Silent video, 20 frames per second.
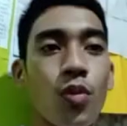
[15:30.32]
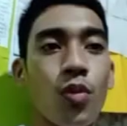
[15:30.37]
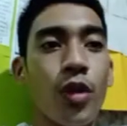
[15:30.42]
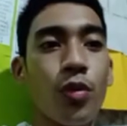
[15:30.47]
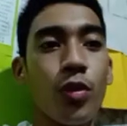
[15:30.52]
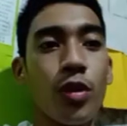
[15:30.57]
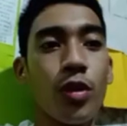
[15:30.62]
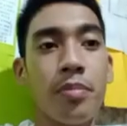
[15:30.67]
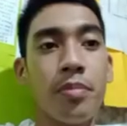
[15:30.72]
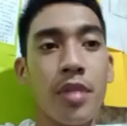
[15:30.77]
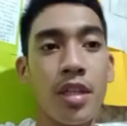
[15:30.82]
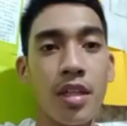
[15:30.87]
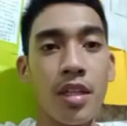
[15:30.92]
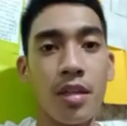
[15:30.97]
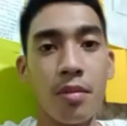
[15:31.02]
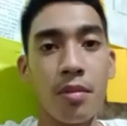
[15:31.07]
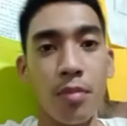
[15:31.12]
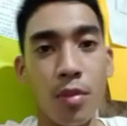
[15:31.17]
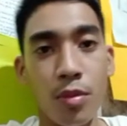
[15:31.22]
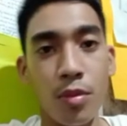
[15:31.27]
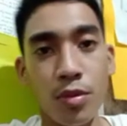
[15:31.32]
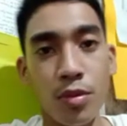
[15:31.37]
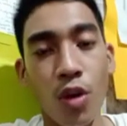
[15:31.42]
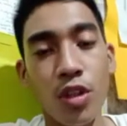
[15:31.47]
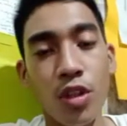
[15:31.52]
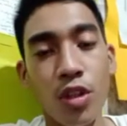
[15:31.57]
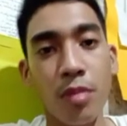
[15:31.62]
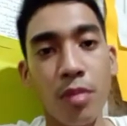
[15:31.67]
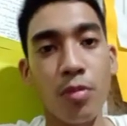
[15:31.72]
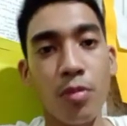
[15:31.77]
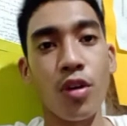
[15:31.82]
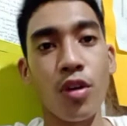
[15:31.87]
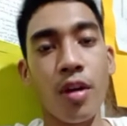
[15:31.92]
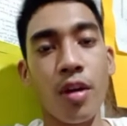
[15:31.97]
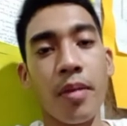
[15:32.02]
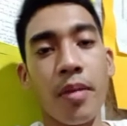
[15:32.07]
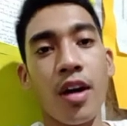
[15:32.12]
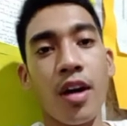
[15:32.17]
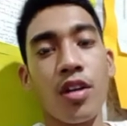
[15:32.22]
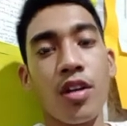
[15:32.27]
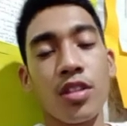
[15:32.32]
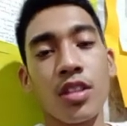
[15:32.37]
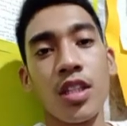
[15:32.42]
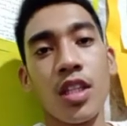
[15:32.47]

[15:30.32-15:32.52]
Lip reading: will be talking more about